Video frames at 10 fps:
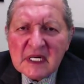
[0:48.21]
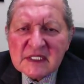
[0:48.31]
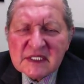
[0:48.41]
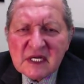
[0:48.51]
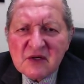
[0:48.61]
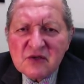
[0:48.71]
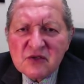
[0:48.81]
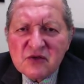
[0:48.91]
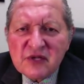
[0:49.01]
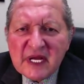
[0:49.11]
so
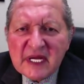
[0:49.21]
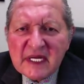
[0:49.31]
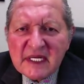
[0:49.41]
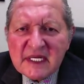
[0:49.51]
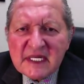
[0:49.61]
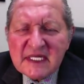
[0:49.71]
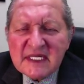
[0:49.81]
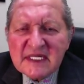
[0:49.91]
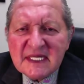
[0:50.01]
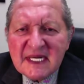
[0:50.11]
do they
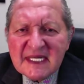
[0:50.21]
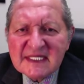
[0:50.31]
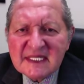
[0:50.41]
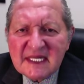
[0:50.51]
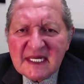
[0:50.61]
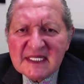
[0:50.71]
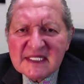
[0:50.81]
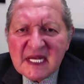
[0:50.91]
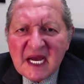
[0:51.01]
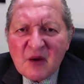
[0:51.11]
need less and
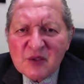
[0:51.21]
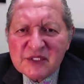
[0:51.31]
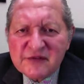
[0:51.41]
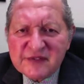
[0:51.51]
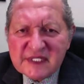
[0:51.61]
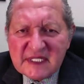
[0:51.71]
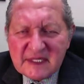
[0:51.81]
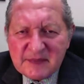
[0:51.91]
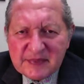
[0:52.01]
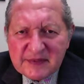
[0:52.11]
less hours of sleep.